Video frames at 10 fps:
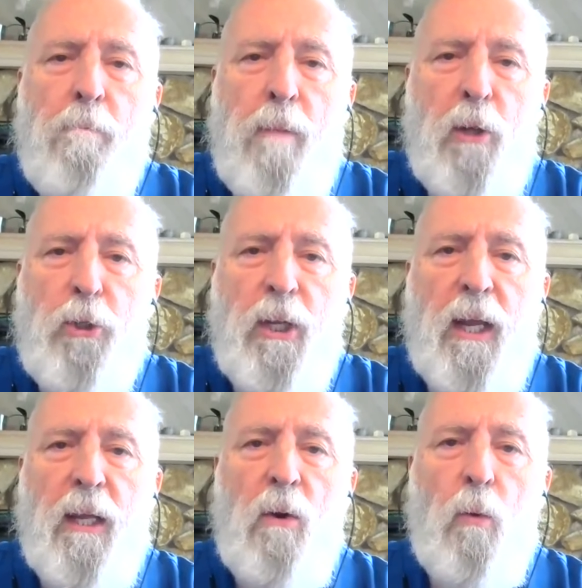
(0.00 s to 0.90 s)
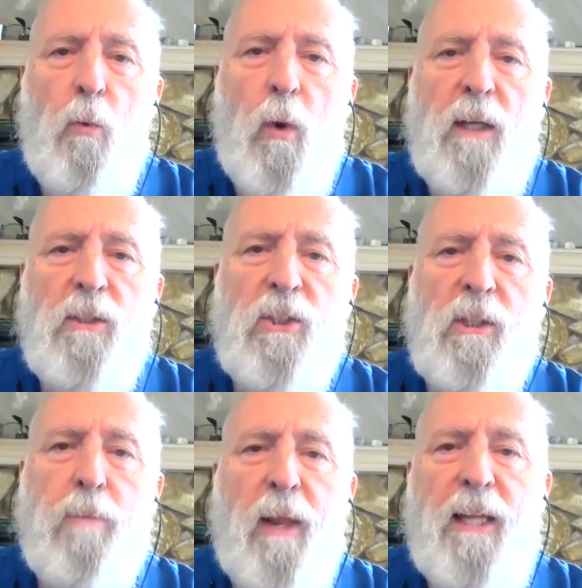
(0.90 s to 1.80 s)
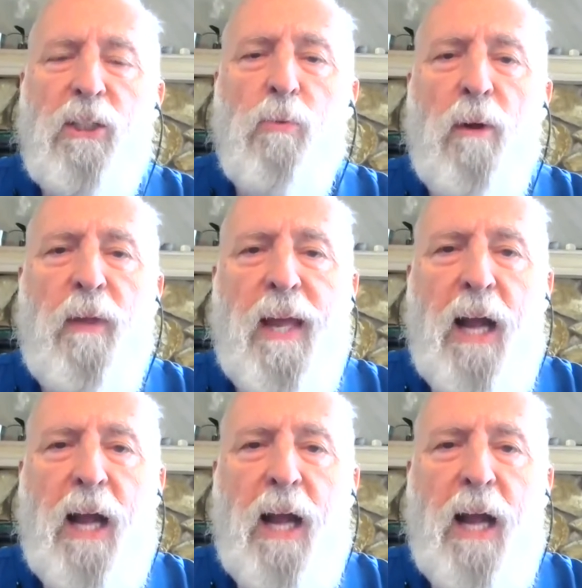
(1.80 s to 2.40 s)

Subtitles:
Michigan was the place where they